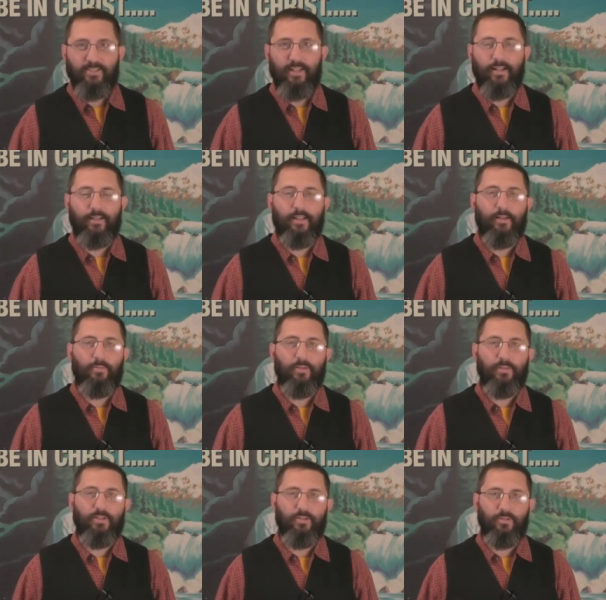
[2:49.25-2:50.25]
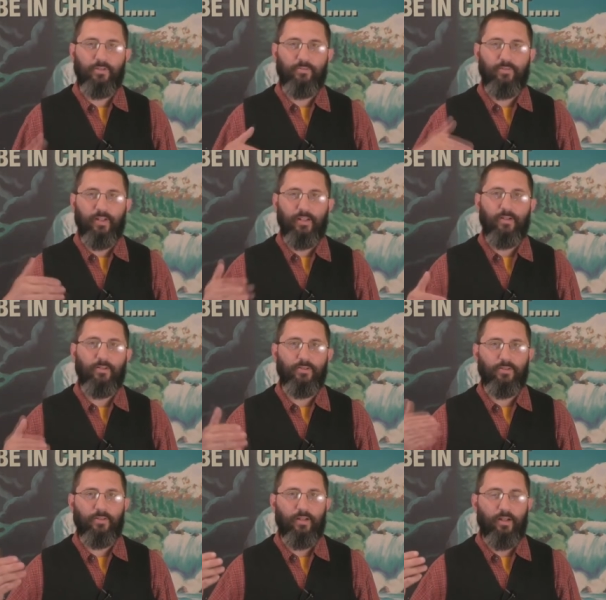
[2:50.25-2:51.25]
Secondly, I'm going to be showing some
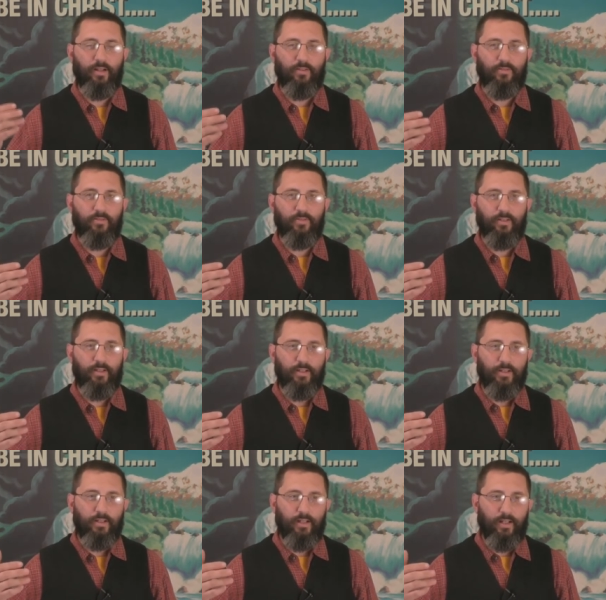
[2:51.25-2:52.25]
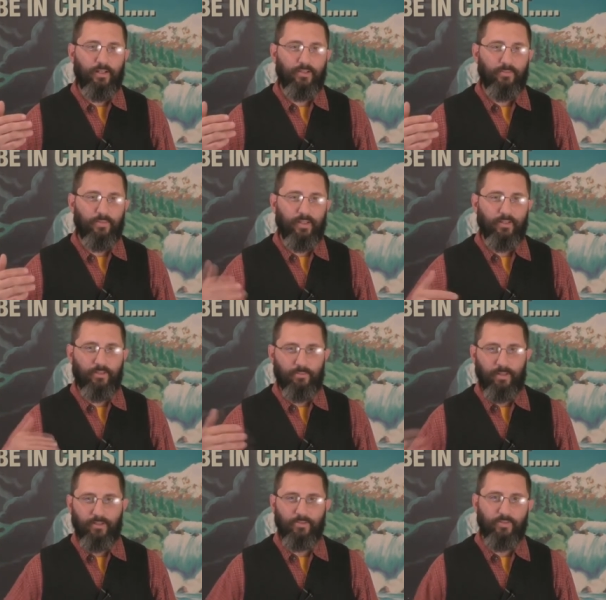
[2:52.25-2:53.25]
videos of uh, some things in
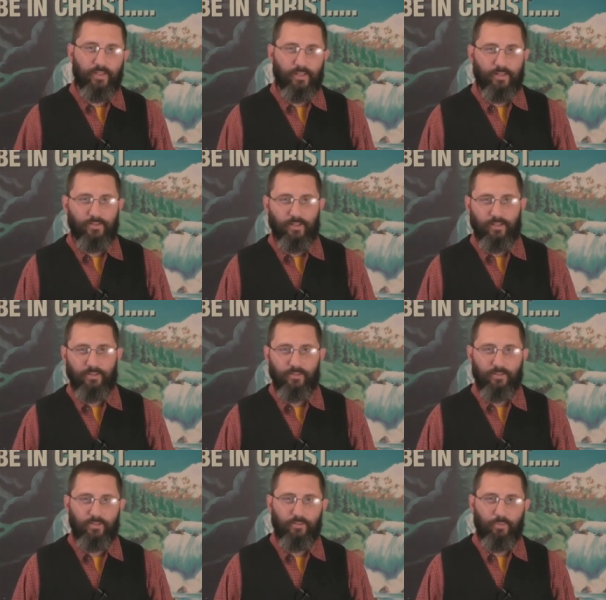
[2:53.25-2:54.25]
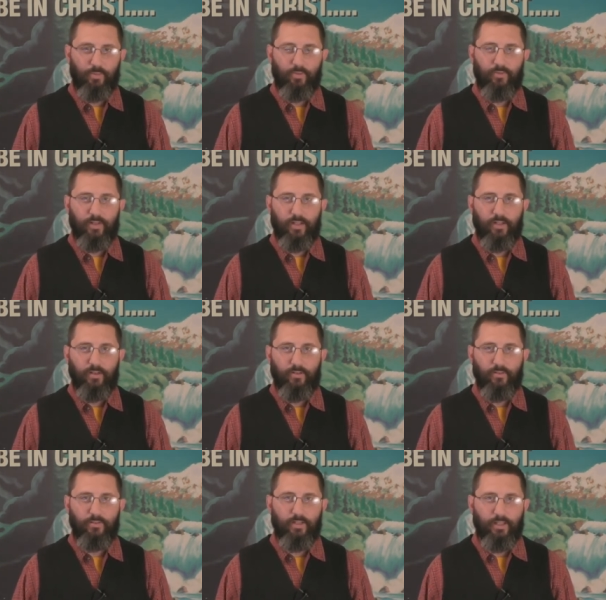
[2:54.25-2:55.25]
Pennsylvania. I shot some more
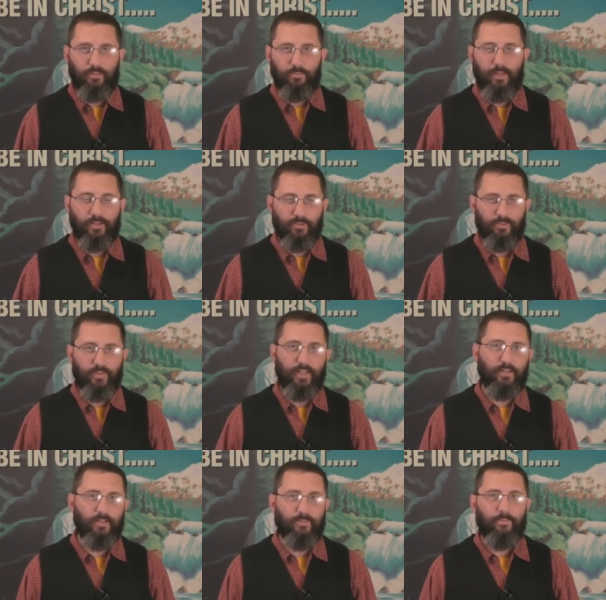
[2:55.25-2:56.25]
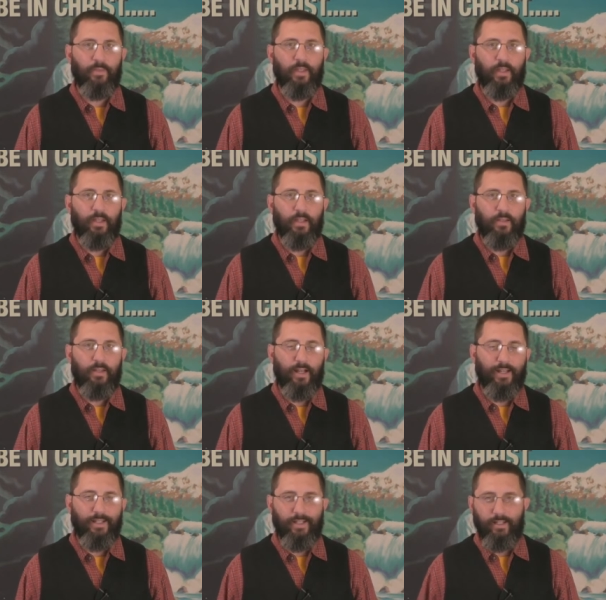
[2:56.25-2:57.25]
video in Pennsylvania than
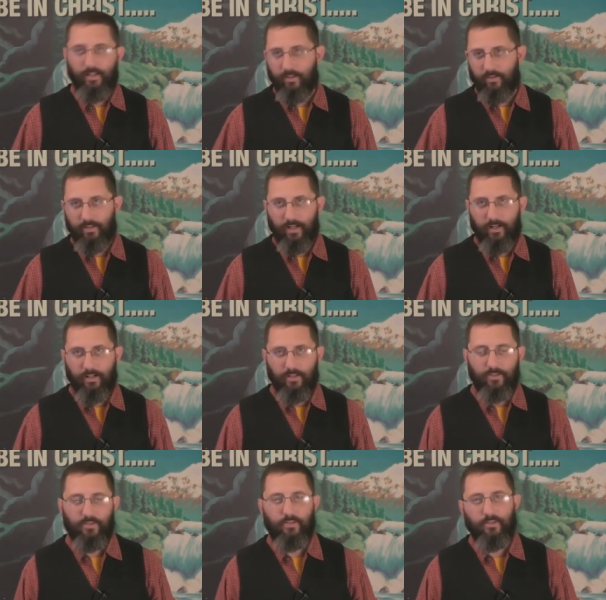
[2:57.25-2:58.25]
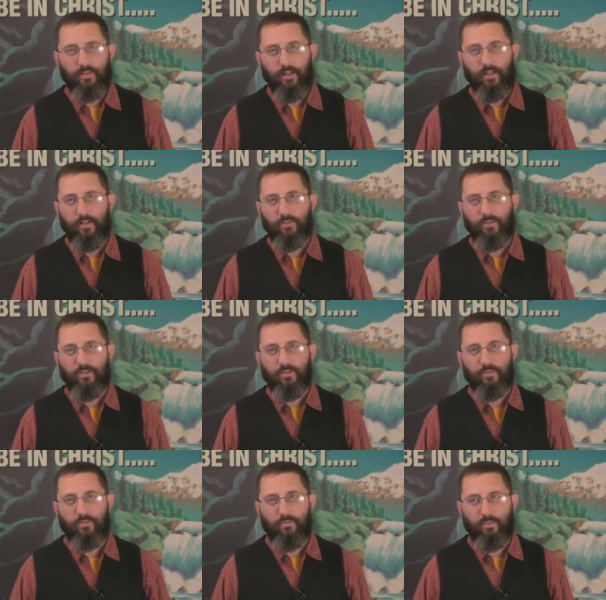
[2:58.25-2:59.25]
I did in other areas, uh,
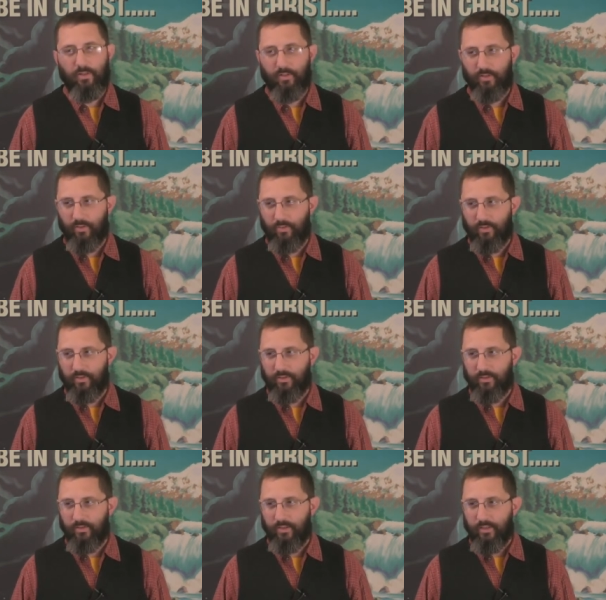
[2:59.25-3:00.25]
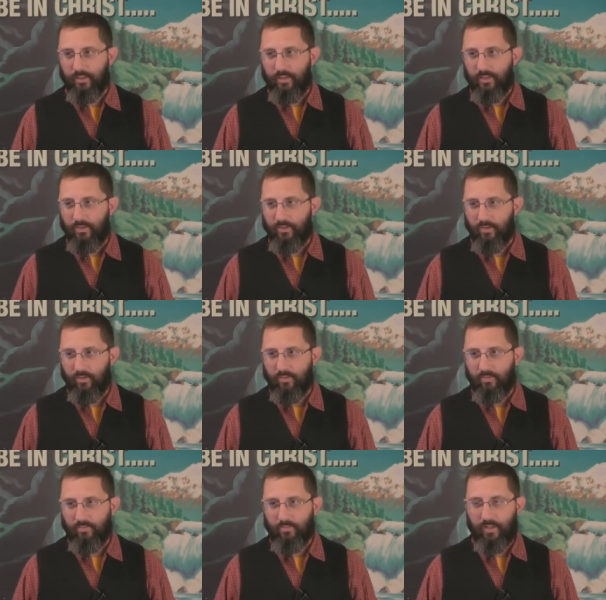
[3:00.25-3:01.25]
just because I wanted to show